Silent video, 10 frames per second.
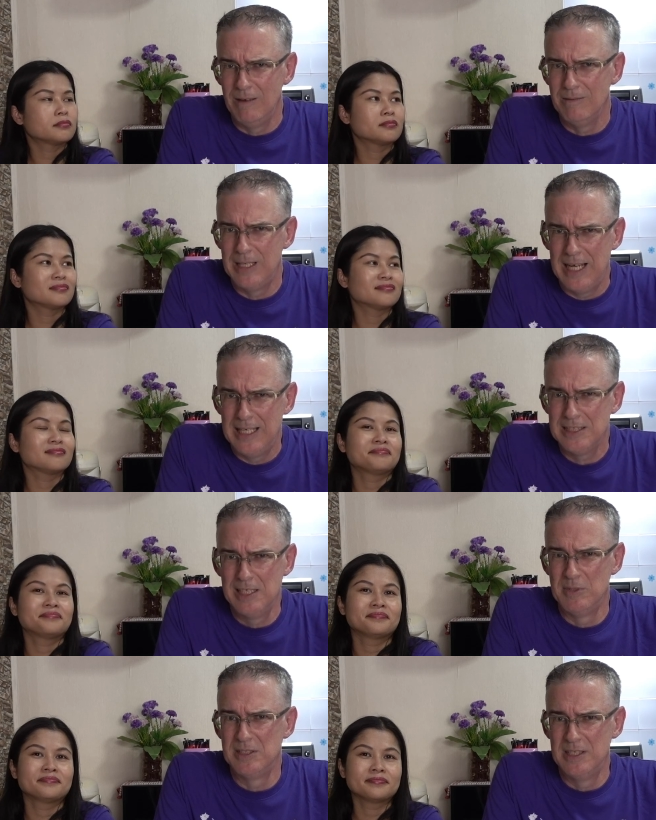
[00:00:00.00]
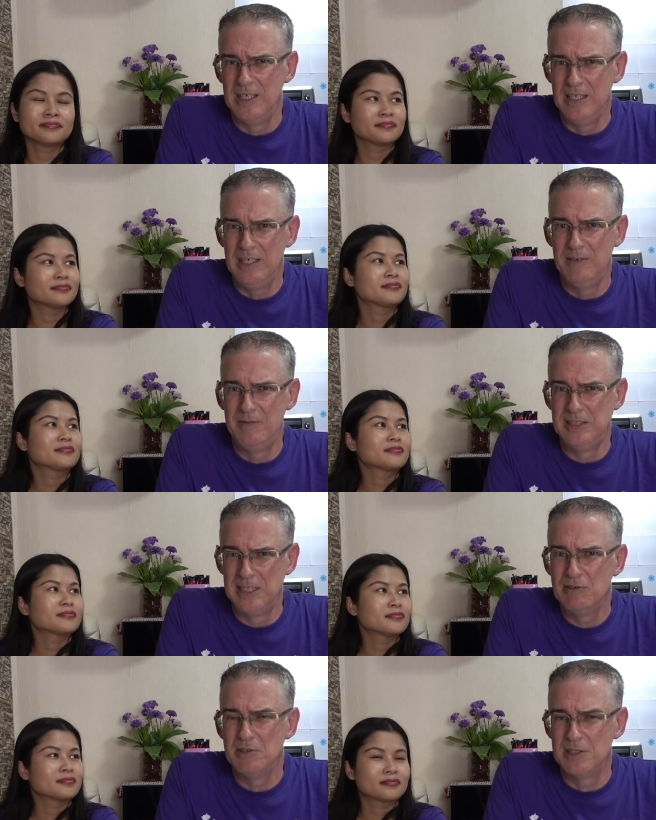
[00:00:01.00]
Speaker 1: I'll ask him and see if he's
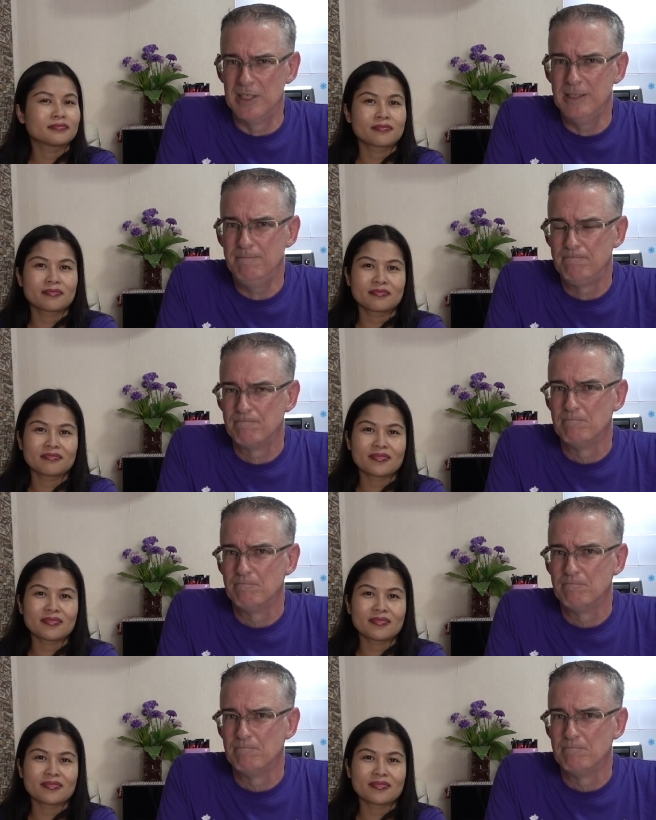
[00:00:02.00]
interested."